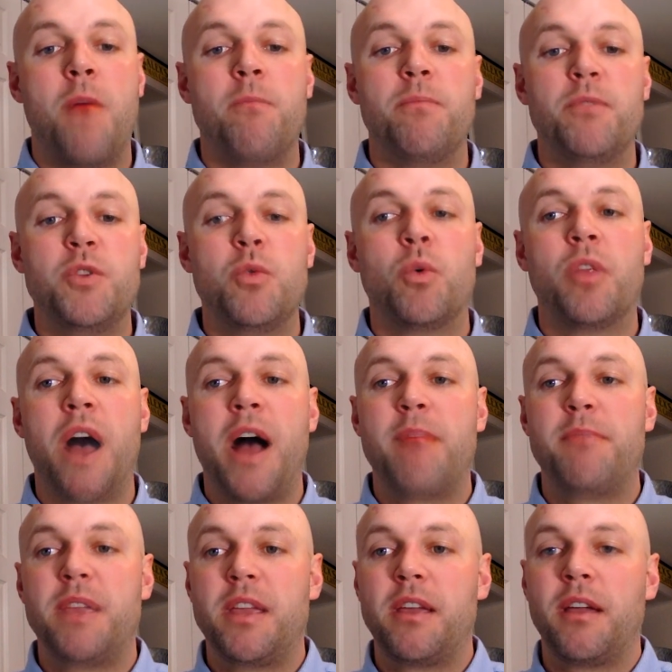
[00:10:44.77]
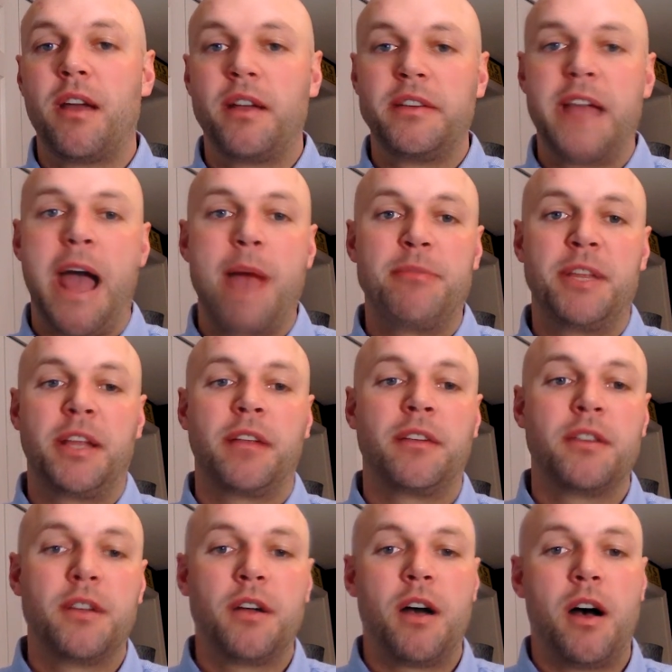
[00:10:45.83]
you will not be adapting
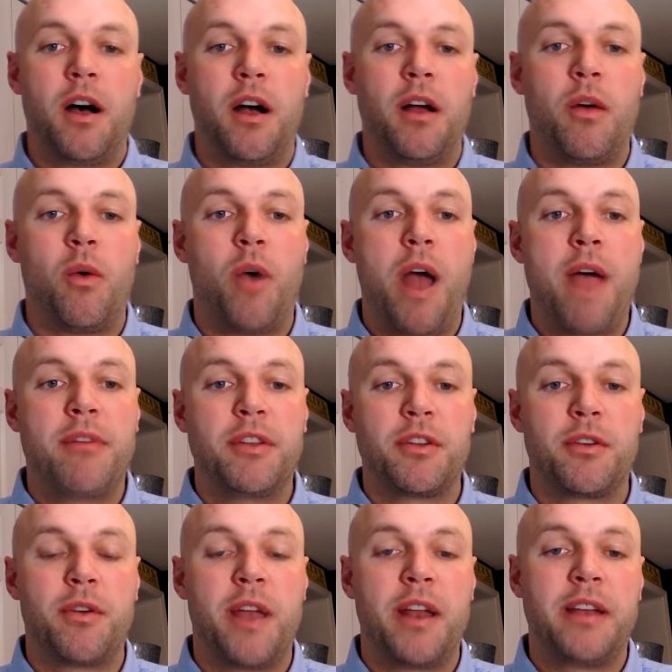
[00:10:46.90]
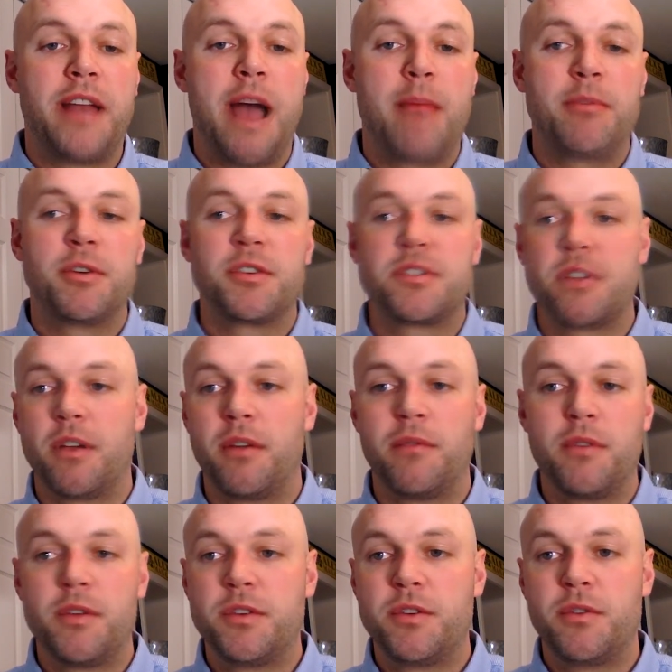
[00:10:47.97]
or having to create adapters
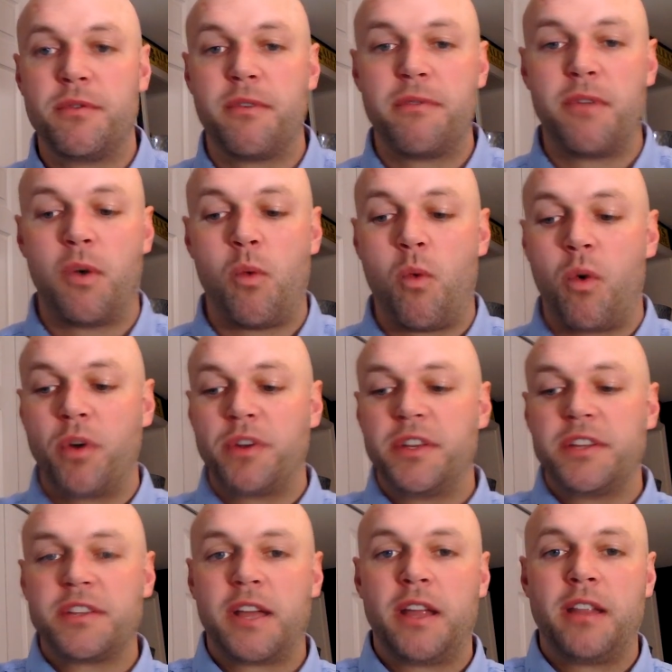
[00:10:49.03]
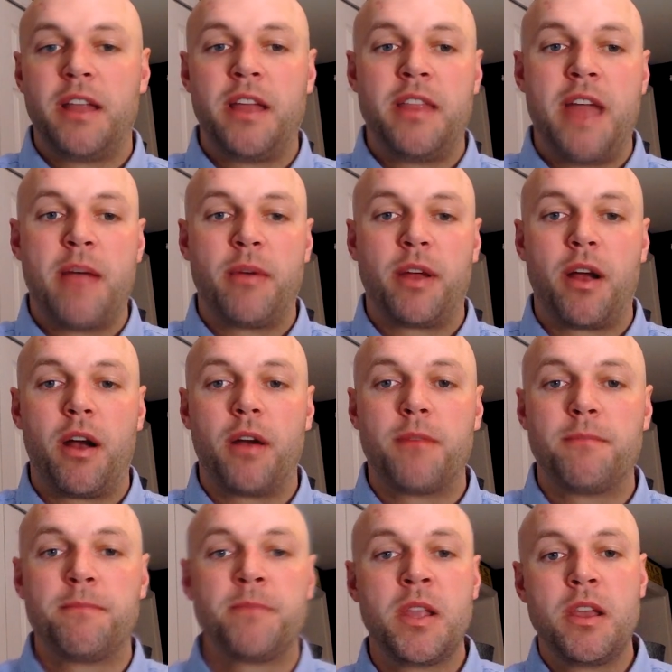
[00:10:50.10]
to fulfill warranties in that regard.
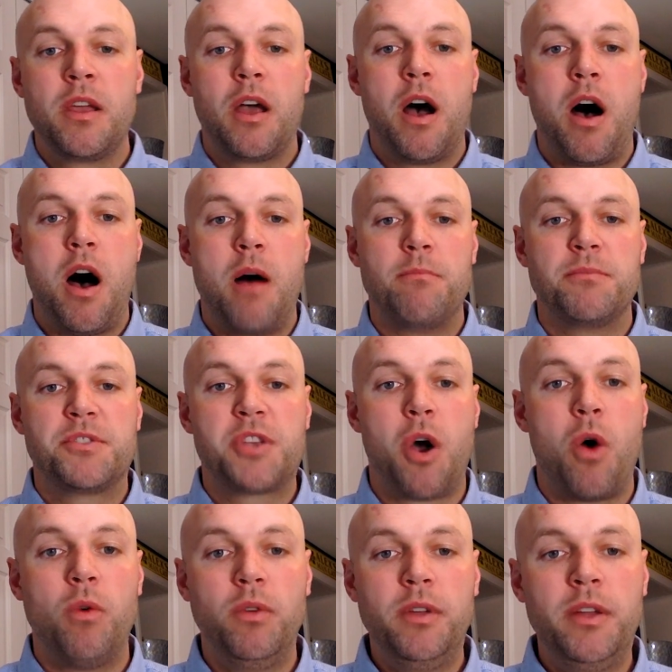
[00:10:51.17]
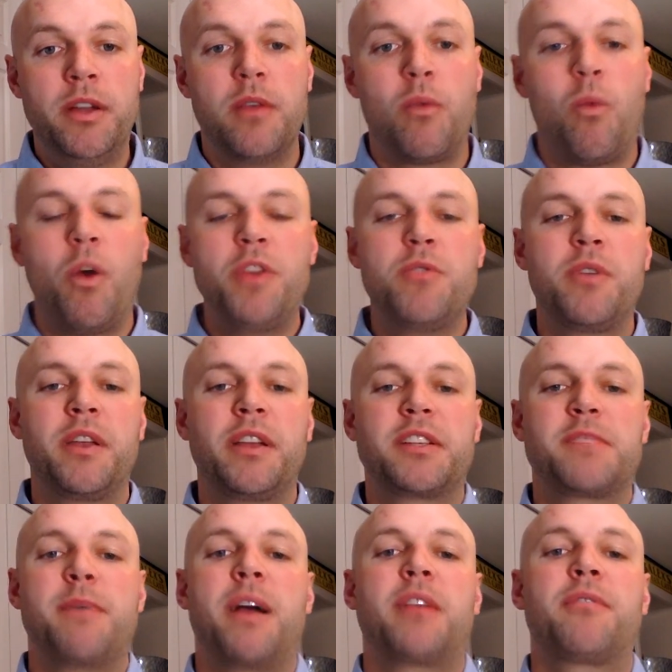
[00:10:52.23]
So what you can
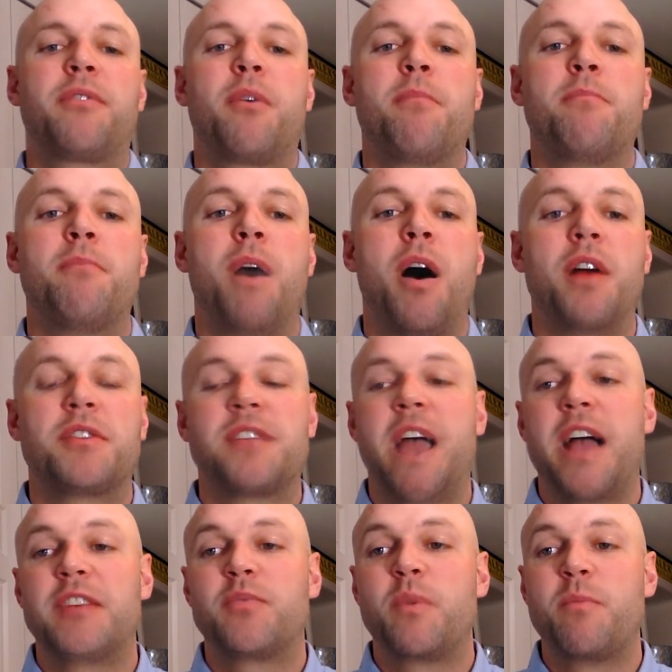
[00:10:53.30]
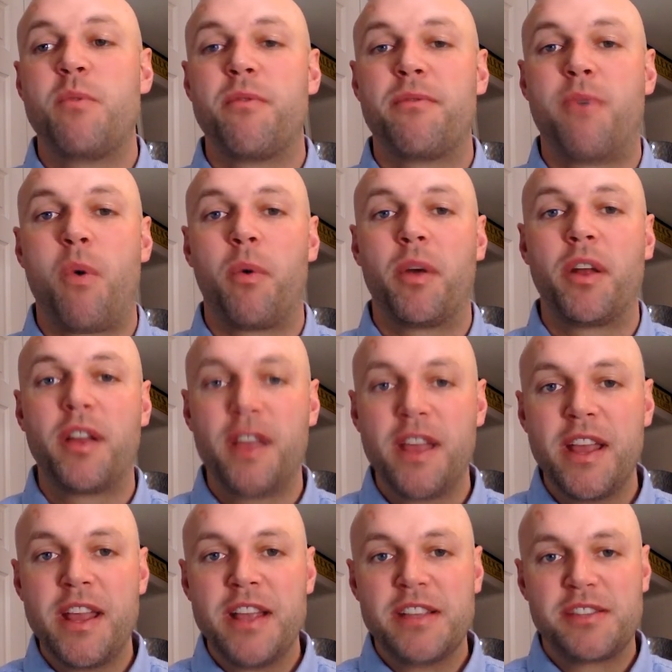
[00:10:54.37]
expect from us as we move forward.
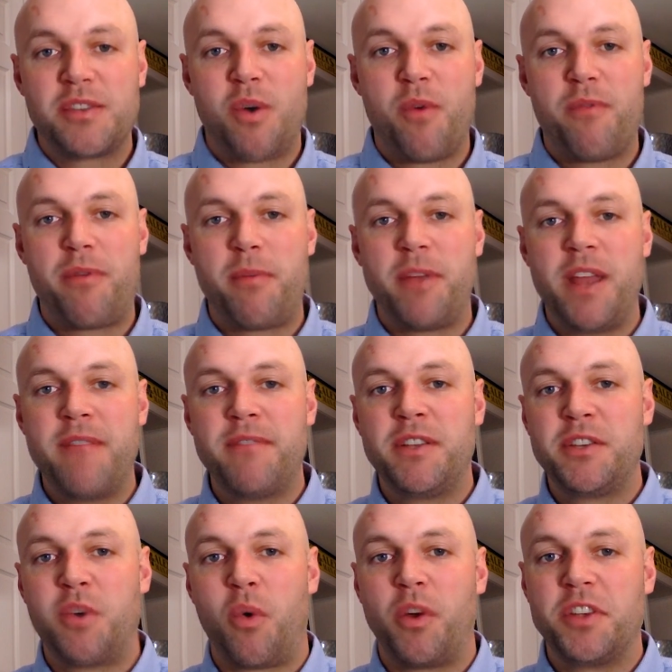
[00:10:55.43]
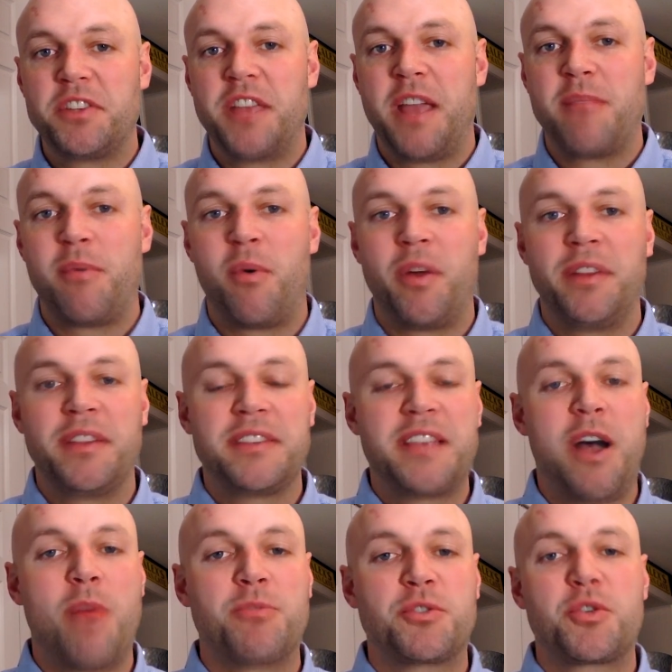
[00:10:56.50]
So from an inventory standpoint, this
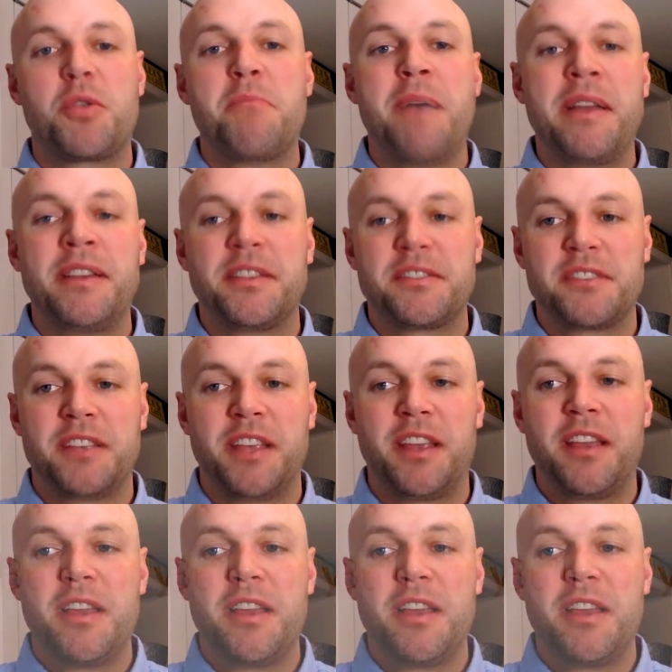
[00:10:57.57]
helps tremendously